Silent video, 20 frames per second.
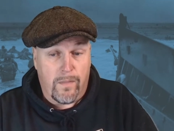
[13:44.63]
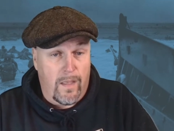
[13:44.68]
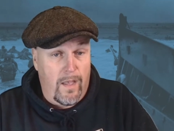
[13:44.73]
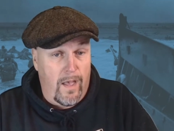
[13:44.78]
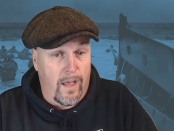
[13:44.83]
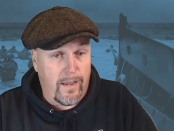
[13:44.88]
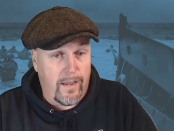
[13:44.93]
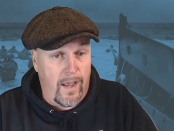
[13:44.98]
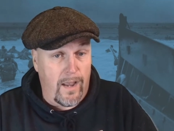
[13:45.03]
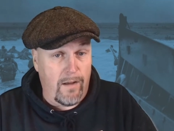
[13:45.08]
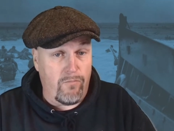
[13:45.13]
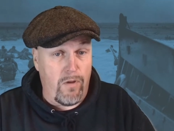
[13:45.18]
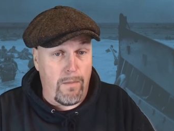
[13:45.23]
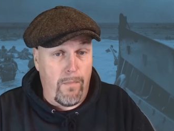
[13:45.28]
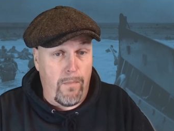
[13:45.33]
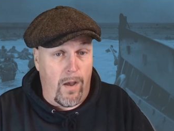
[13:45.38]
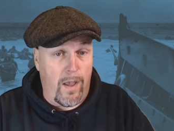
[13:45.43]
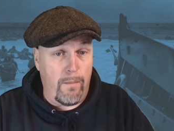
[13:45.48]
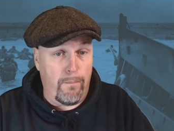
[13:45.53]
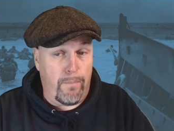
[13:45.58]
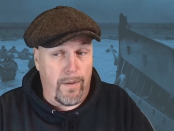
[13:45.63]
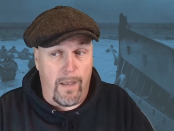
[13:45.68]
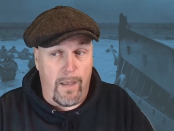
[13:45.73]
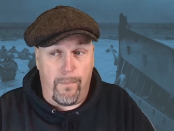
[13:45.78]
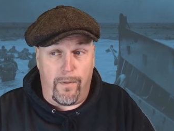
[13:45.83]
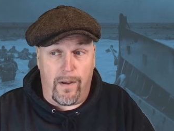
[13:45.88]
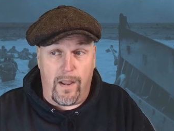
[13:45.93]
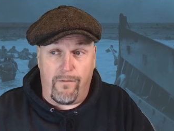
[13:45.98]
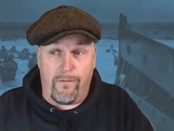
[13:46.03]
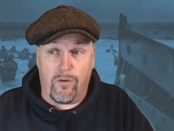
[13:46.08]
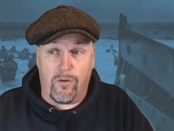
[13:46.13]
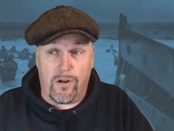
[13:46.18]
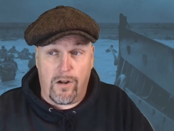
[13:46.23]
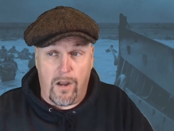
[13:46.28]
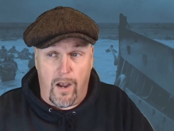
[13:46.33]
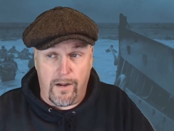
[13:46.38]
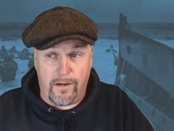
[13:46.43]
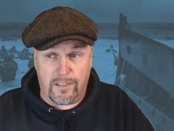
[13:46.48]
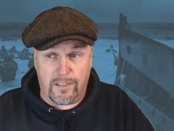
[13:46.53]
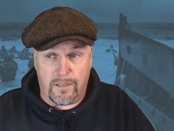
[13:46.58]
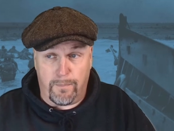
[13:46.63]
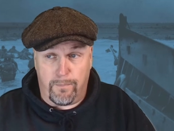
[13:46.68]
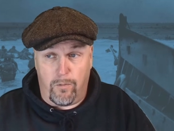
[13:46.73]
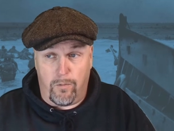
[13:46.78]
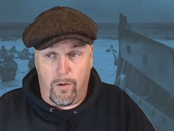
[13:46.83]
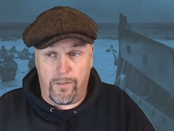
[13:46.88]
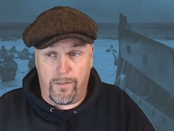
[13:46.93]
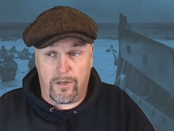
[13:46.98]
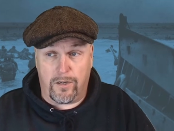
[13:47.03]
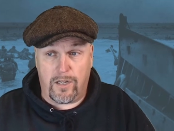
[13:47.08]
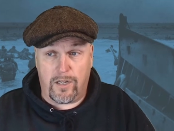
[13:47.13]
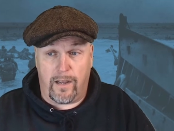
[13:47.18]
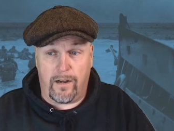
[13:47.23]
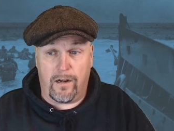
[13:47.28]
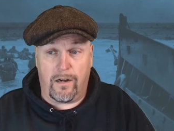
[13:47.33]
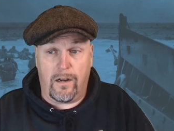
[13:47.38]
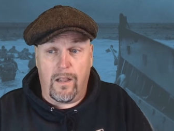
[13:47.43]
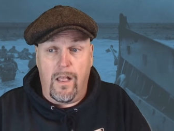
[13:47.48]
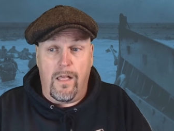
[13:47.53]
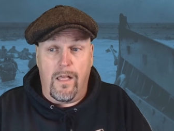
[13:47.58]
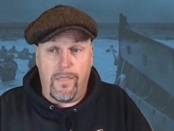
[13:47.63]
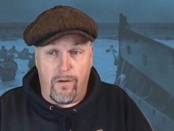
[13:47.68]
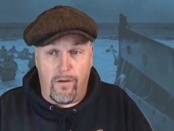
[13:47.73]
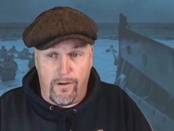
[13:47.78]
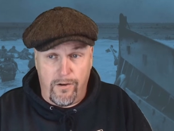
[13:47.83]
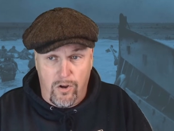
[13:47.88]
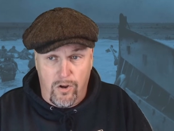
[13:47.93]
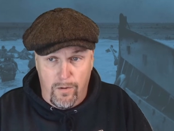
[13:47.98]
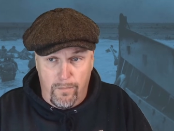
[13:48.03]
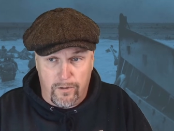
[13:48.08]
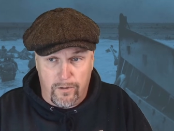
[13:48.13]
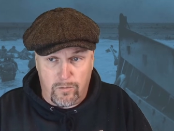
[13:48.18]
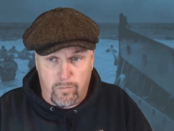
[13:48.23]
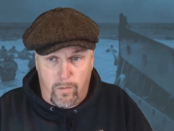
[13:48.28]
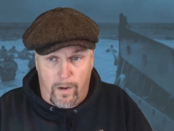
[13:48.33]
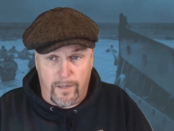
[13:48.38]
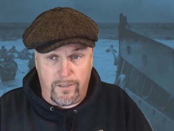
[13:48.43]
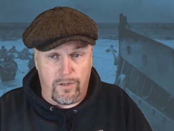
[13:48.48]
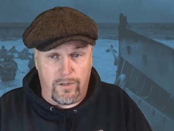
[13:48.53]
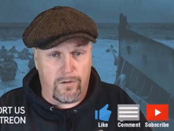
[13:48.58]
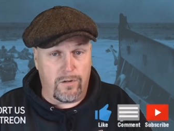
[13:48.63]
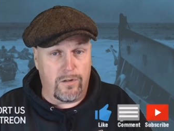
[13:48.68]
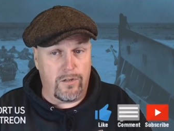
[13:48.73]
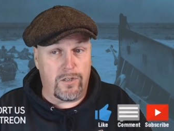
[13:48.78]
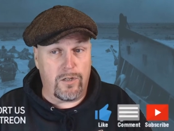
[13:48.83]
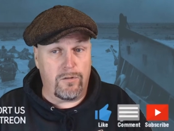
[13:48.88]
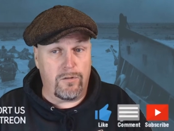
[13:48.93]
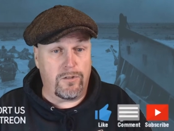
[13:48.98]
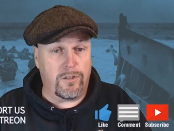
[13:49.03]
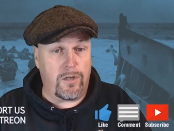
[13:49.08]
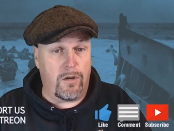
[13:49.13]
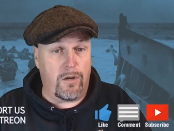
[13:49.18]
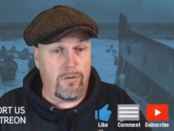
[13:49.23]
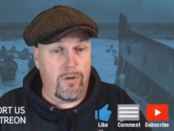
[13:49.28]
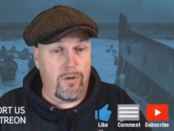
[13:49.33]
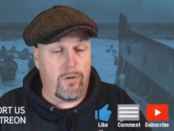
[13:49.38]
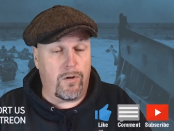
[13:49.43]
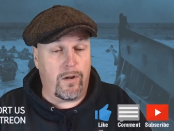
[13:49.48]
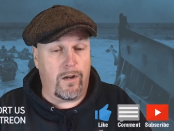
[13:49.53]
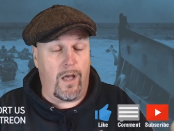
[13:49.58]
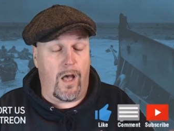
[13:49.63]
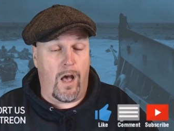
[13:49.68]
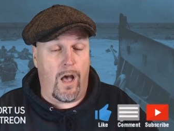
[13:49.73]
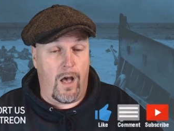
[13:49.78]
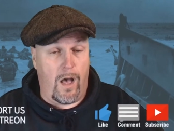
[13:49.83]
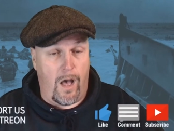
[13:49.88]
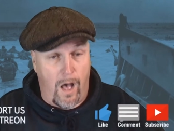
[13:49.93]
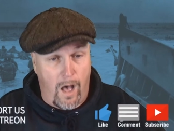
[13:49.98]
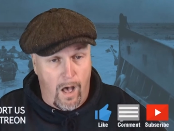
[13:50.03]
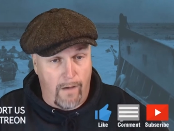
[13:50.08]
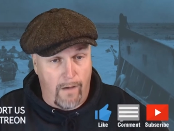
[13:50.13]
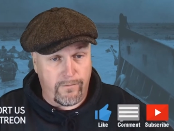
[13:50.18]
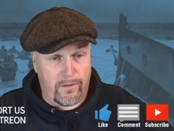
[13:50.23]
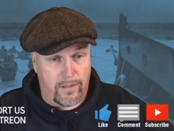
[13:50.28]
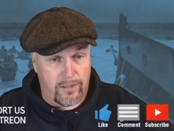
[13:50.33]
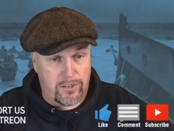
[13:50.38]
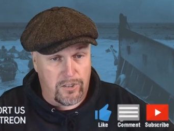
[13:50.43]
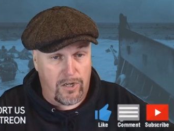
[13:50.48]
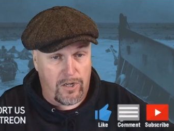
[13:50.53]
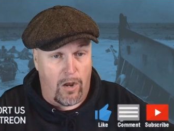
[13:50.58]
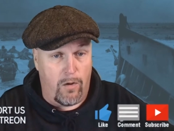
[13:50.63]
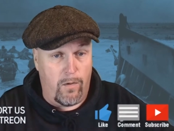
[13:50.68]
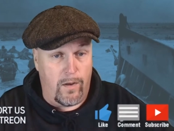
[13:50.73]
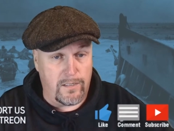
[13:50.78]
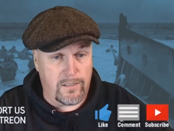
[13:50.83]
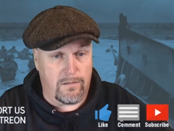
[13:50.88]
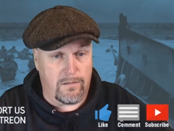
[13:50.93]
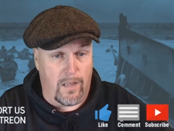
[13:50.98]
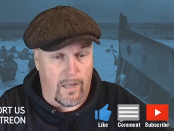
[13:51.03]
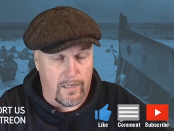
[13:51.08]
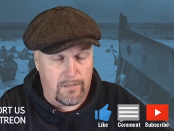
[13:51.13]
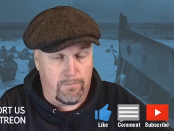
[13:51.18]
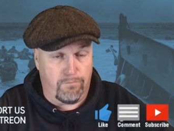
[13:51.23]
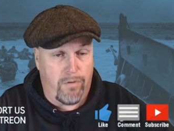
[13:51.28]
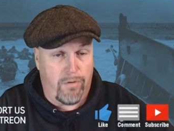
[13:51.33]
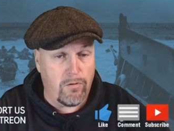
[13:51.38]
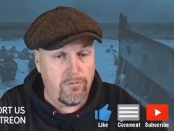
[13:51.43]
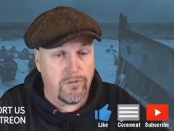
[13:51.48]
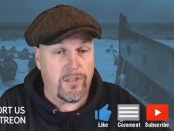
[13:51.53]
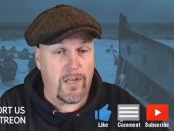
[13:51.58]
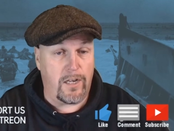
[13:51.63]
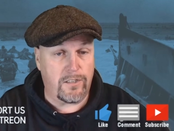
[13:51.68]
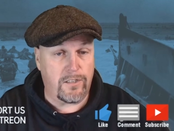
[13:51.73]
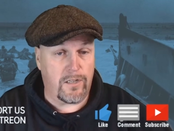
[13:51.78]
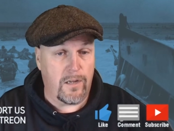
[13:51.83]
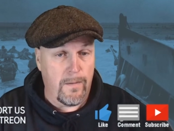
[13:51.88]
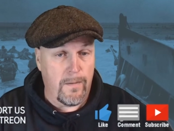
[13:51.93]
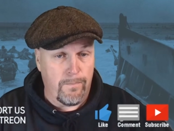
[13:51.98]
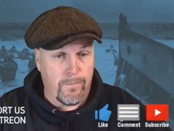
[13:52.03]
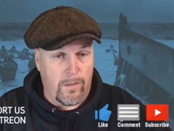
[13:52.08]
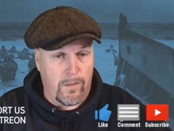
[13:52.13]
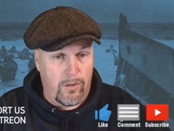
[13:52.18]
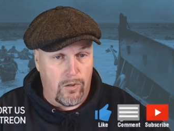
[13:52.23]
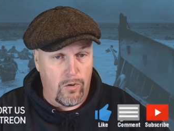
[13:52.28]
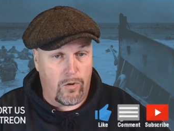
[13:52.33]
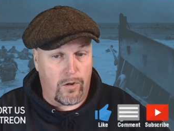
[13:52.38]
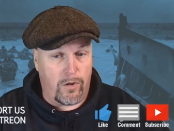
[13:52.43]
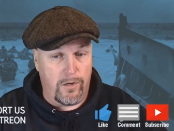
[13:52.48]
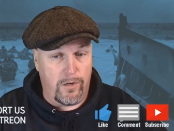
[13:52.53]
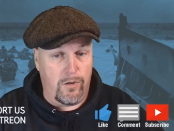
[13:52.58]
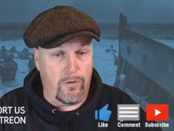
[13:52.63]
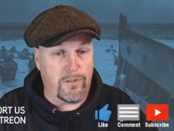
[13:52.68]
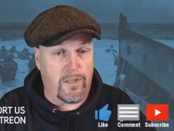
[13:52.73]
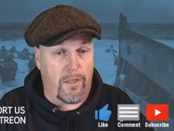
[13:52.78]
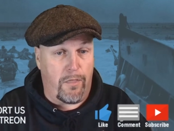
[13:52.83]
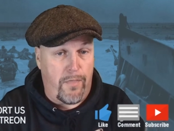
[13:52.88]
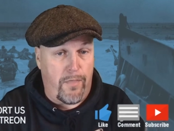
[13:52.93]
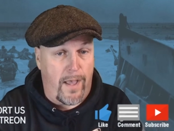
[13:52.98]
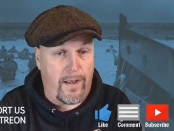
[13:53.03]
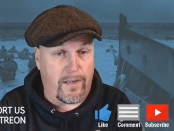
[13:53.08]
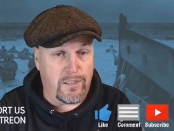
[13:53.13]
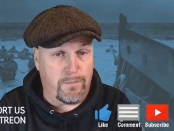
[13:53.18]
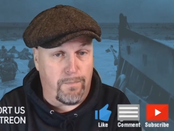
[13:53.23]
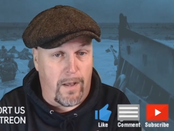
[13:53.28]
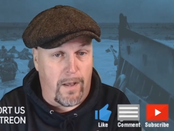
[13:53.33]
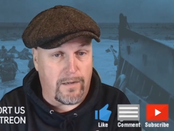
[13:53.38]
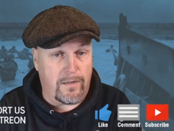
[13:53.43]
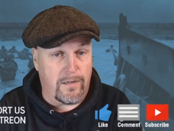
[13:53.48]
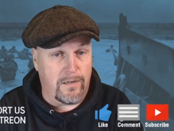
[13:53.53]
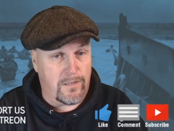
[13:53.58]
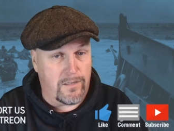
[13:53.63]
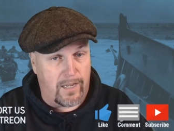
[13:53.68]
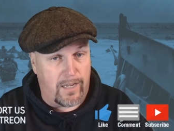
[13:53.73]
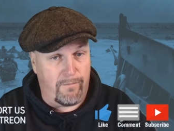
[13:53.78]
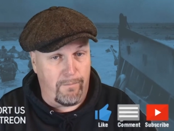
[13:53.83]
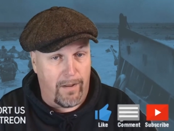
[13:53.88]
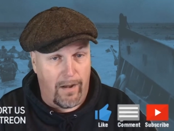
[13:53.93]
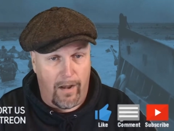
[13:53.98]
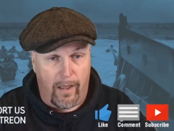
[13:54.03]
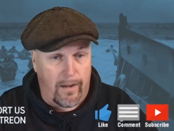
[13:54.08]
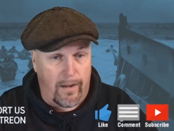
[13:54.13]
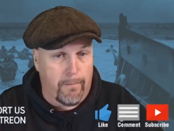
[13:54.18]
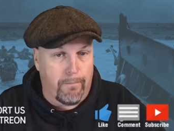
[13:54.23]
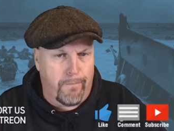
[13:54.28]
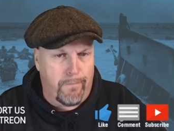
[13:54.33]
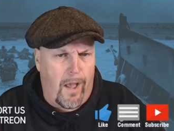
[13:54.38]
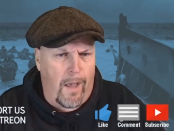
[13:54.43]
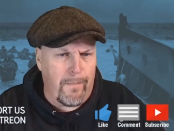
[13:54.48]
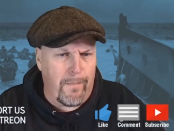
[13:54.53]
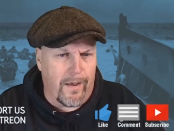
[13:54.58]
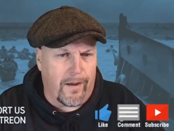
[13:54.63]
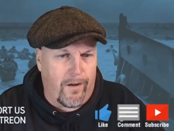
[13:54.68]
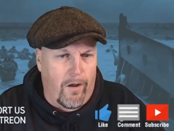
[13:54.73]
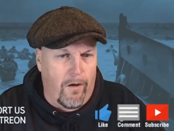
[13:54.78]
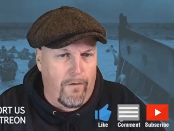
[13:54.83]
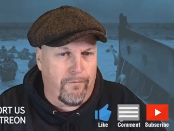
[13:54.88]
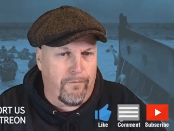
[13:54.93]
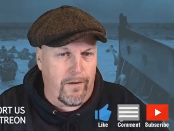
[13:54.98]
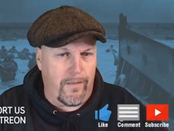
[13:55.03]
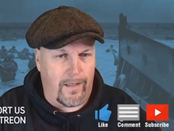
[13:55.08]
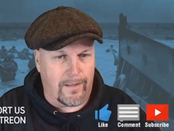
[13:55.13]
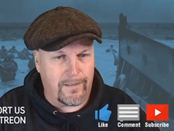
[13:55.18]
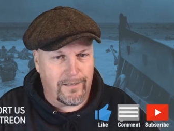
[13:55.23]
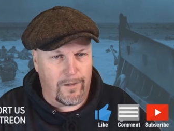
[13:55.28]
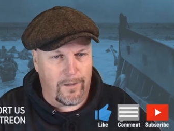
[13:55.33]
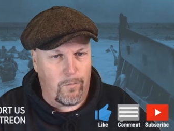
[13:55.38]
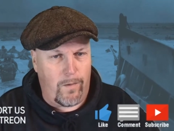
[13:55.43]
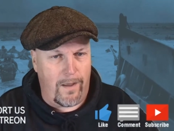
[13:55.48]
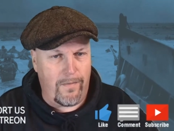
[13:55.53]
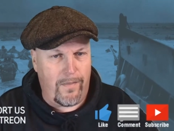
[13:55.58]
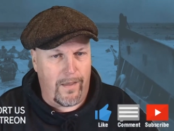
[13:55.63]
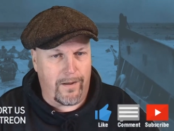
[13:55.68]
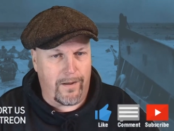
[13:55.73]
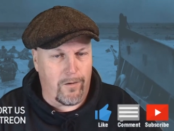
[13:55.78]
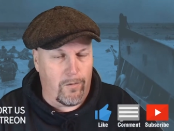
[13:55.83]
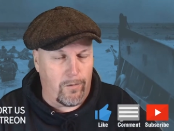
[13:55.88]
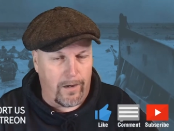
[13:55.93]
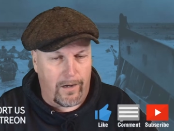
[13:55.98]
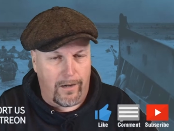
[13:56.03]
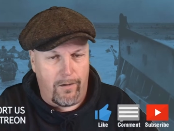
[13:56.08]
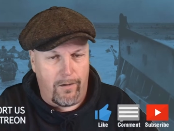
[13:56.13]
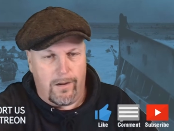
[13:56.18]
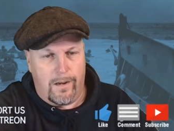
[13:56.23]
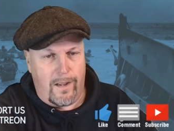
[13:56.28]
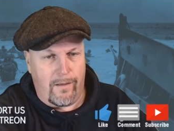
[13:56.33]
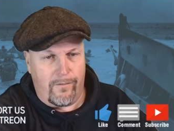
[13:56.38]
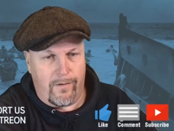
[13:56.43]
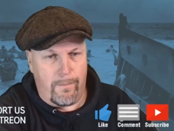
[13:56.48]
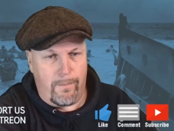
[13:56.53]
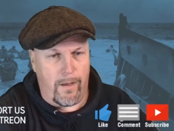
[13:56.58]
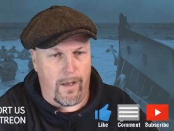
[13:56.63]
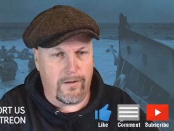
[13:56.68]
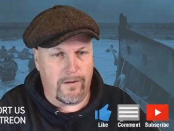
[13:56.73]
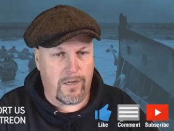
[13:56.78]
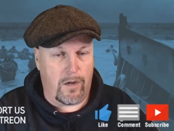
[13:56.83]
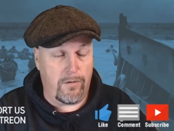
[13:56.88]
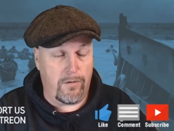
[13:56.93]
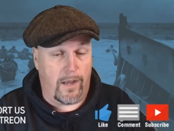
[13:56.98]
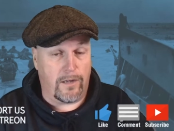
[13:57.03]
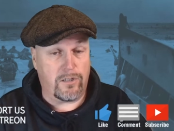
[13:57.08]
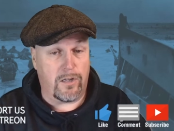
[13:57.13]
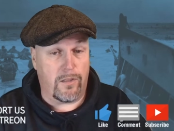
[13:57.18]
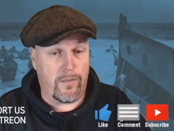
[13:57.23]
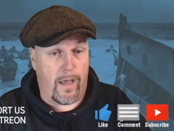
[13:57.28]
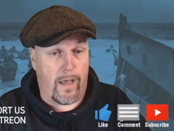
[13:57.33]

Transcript: Again, remind people if you'd like to support the channel, there are numerous ways you can do so. You can uh, after this show has has processed you can use the thanks button to give me like a buy me a coffee. That's the way they call it. You can give a, a donation.